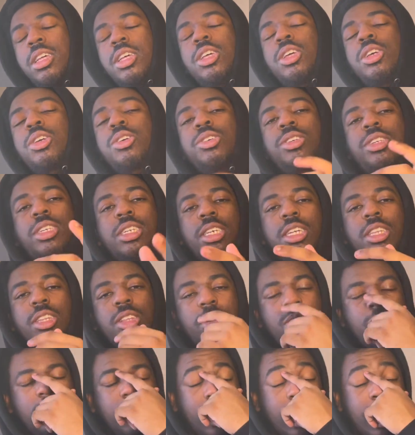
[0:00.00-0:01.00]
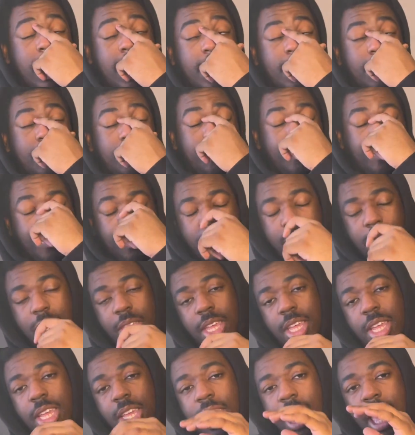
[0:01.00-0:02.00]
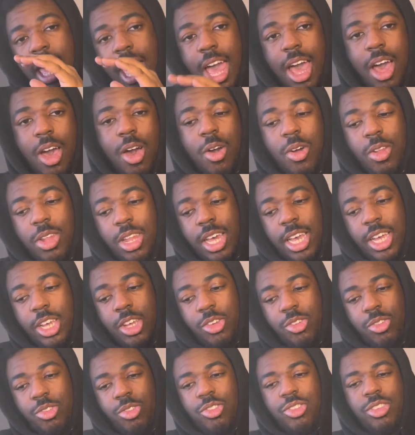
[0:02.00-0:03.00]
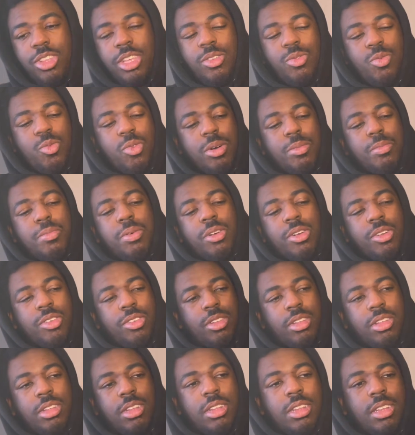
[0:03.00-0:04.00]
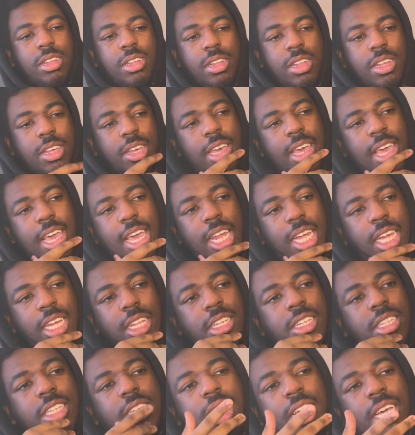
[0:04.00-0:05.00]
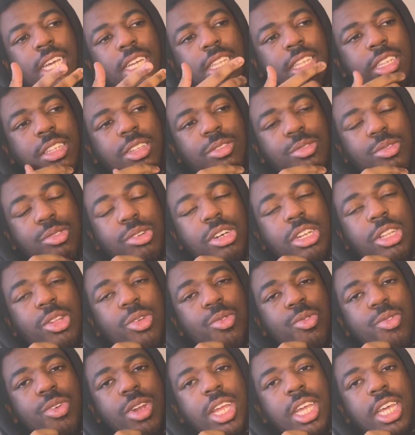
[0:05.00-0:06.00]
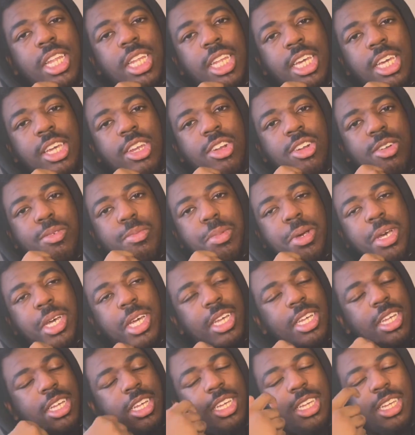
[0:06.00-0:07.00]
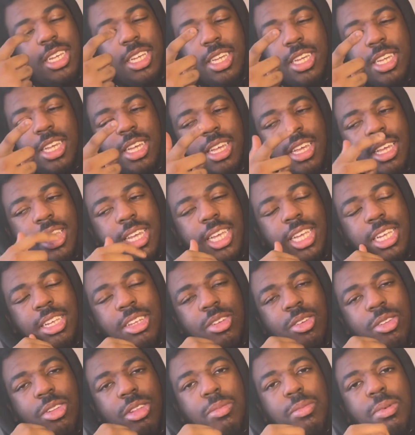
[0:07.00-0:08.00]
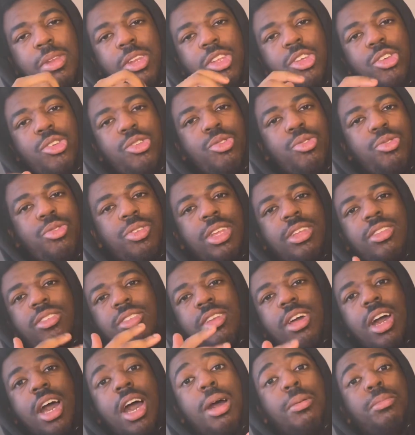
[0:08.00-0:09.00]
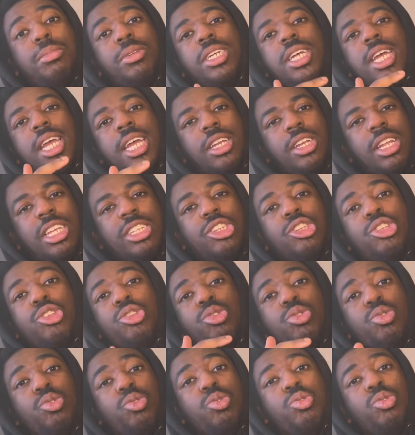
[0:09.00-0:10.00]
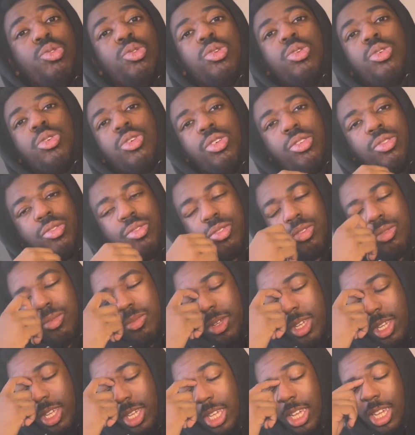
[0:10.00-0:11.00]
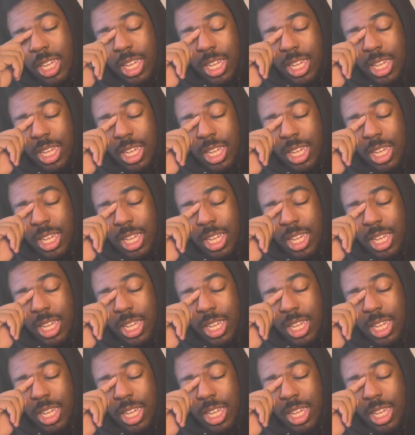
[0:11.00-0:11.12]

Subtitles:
You see, though, like, how, like, you see one person, and he looked like the ring leader, but he's only been used as an object, as a tool, you feel me?